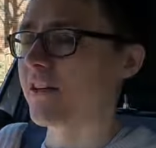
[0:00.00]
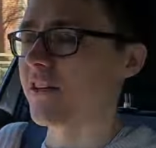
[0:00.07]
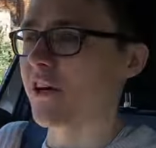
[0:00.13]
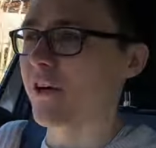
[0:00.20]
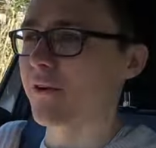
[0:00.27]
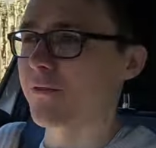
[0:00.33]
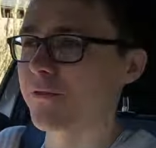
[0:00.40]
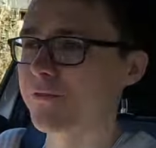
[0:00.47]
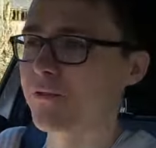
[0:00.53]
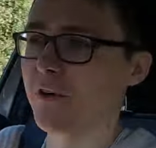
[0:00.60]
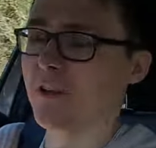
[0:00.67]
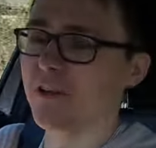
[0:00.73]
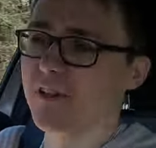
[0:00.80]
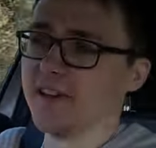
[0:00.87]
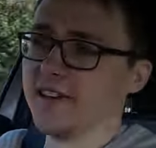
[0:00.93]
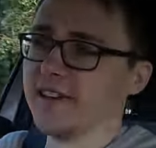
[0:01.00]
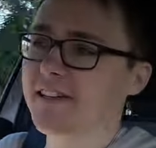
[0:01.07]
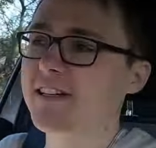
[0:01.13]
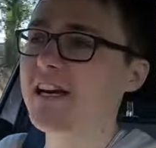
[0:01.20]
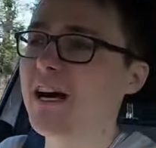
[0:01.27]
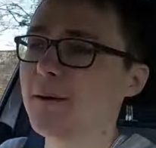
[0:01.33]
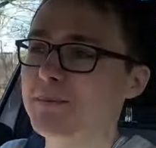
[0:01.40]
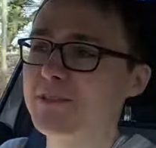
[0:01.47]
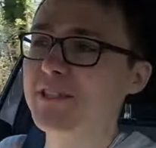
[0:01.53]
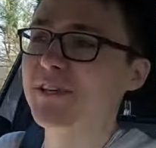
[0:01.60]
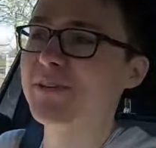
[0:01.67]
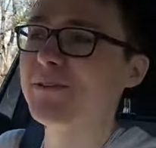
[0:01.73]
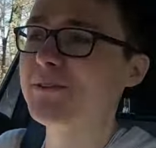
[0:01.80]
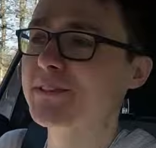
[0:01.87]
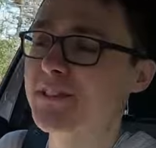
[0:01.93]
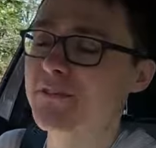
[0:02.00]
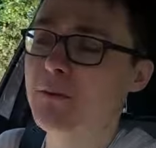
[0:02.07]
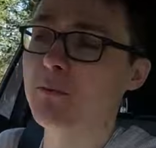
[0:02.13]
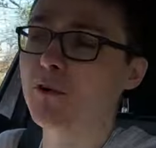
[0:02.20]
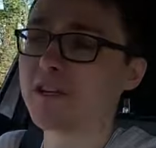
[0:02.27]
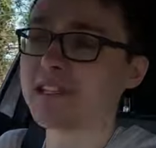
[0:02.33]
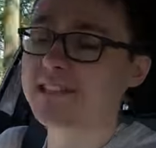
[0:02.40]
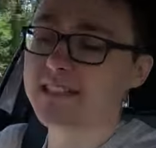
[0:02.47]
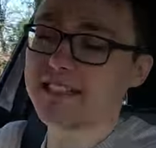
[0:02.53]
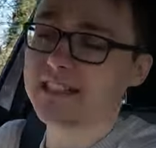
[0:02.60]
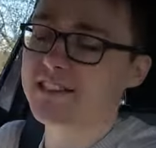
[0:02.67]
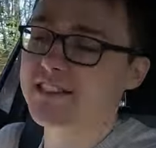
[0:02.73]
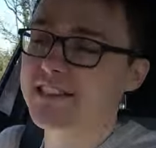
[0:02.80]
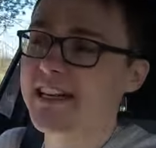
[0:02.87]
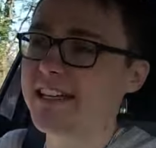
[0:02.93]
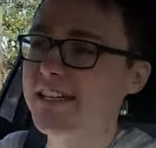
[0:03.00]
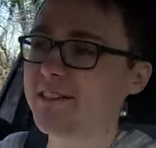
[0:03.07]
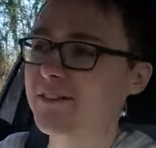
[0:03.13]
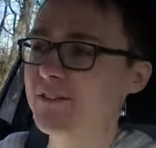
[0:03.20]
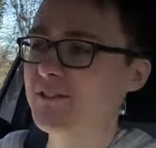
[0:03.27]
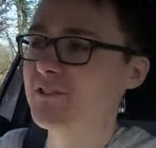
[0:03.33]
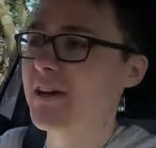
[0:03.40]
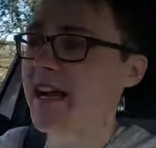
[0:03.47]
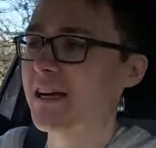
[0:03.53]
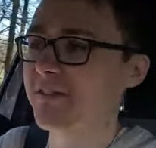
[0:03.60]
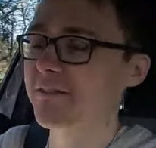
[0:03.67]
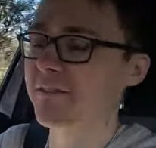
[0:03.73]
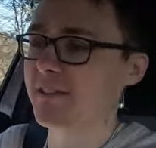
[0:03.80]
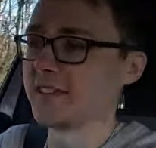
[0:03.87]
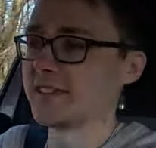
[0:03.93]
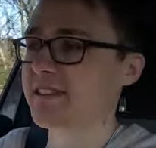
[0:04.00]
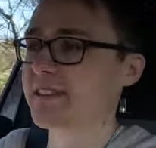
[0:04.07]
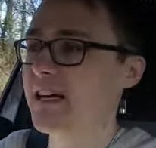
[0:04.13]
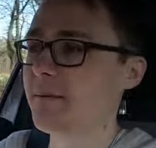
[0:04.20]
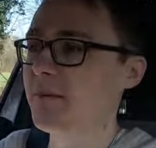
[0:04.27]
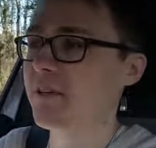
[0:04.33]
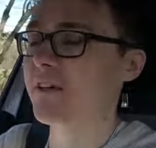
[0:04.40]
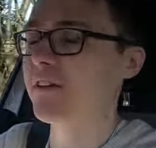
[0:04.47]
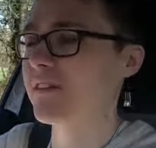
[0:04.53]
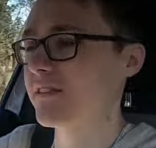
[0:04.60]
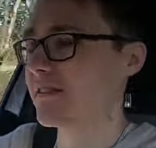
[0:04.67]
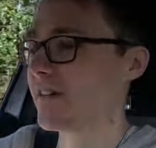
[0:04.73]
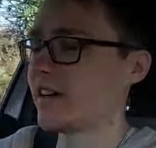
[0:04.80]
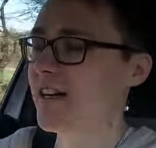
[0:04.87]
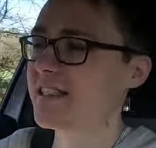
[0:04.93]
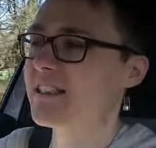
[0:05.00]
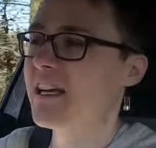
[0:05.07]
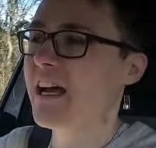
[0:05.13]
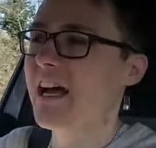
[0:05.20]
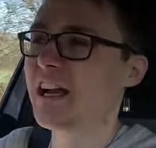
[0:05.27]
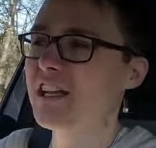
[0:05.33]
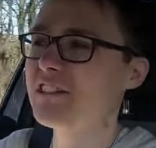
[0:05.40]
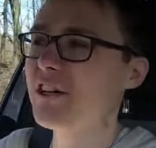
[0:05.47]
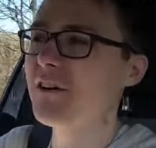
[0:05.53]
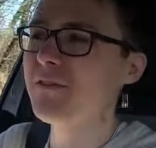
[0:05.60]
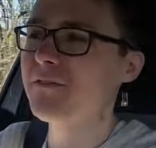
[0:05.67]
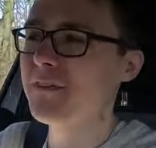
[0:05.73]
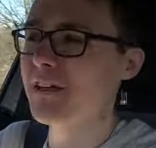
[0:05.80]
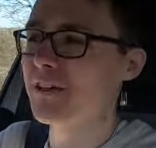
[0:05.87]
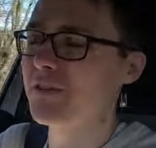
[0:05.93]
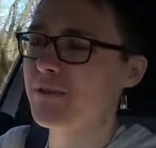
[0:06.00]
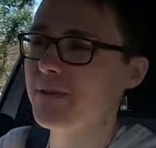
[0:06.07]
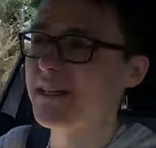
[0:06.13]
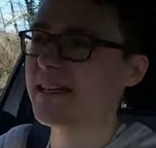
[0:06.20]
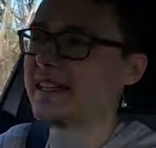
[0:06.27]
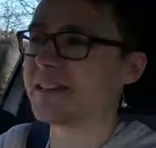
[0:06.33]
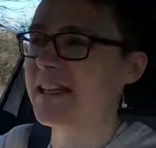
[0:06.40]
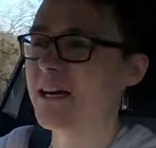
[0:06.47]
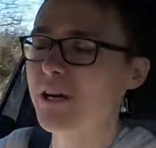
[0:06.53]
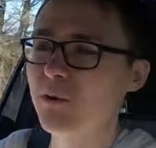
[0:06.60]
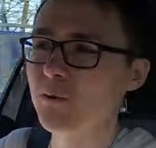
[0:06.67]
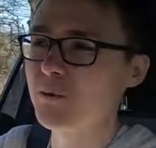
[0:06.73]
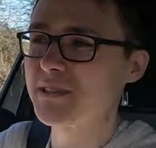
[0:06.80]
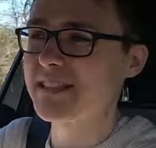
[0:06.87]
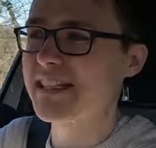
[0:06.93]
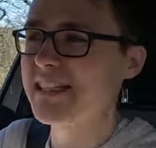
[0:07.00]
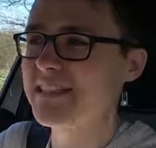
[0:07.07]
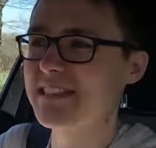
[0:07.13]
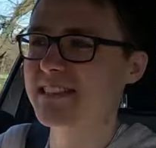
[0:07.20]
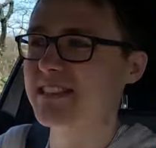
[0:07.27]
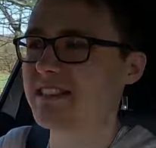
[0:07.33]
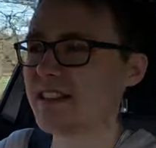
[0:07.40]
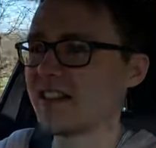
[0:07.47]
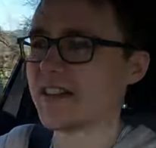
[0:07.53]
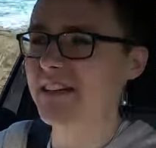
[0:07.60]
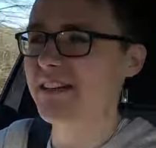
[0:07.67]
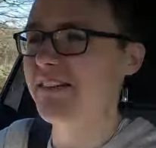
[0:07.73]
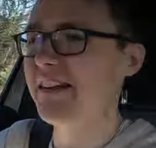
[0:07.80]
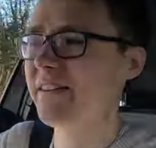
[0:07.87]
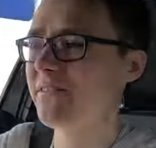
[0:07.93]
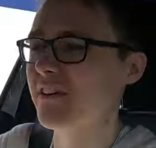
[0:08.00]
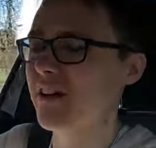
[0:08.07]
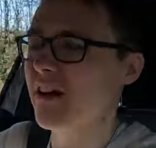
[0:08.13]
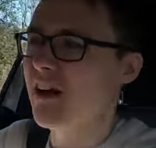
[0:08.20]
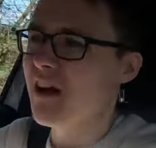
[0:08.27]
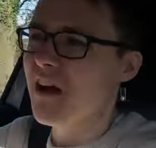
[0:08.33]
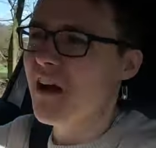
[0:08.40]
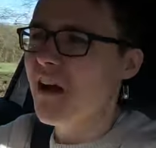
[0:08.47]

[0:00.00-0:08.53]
you know, full cup twos, if I'm honest, unless you take it on track, full summer tyres. And I don't think you need that all seasons tyre either.